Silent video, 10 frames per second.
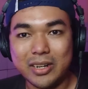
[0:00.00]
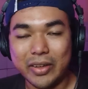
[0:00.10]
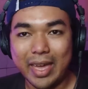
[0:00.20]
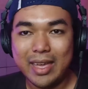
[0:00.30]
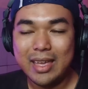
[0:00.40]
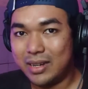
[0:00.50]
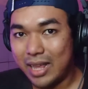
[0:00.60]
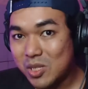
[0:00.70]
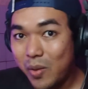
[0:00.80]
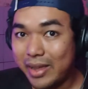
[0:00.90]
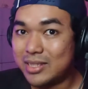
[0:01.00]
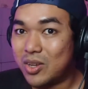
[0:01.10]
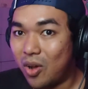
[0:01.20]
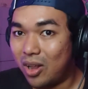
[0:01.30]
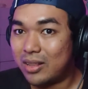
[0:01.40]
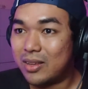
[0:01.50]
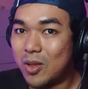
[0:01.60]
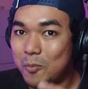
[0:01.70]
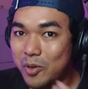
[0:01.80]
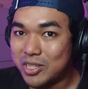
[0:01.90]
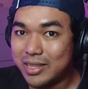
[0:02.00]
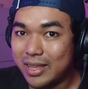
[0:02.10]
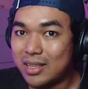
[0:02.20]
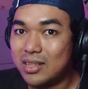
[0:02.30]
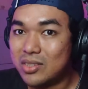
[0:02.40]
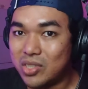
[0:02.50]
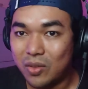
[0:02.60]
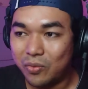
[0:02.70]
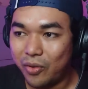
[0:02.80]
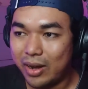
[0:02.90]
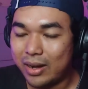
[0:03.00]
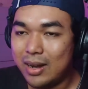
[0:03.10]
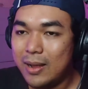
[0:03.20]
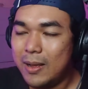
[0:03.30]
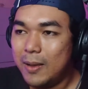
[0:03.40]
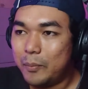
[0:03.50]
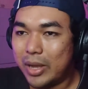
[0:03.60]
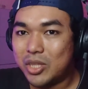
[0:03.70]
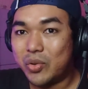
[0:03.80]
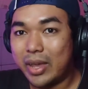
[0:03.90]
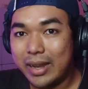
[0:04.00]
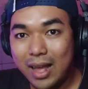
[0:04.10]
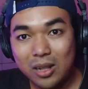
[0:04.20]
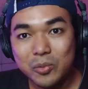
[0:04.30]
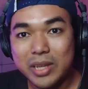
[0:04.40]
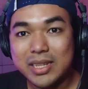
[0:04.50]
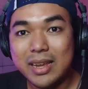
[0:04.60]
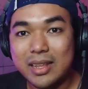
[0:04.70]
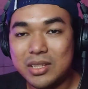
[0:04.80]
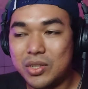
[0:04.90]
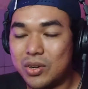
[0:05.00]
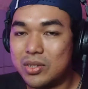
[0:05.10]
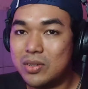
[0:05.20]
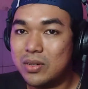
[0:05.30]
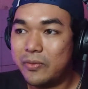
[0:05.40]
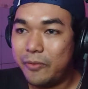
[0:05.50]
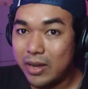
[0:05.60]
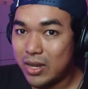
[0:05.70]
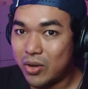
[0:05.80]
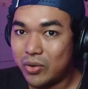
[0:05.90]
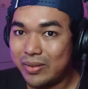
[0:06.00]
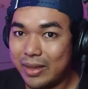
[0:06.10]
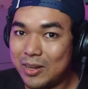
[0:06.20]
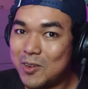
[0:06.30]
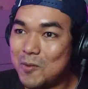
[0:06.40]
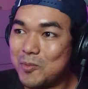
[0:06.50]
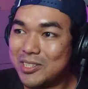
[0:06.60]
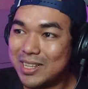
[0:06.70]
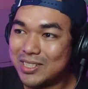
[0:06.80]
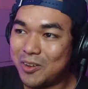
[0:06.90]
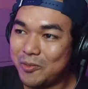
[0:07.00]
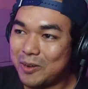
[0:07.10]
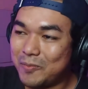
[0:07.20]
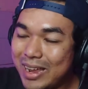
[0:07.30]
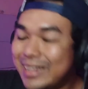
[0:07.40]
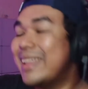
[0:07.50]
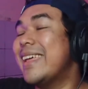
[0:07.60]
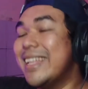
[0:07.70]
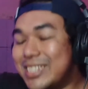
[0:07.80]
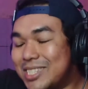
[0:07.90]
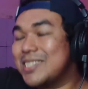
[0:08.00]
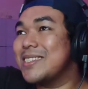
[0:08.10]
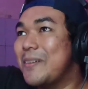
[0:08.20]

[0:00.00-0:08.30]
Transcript: okay? That's why it's called compositing software. But you can always edit your video in compositing software, but it's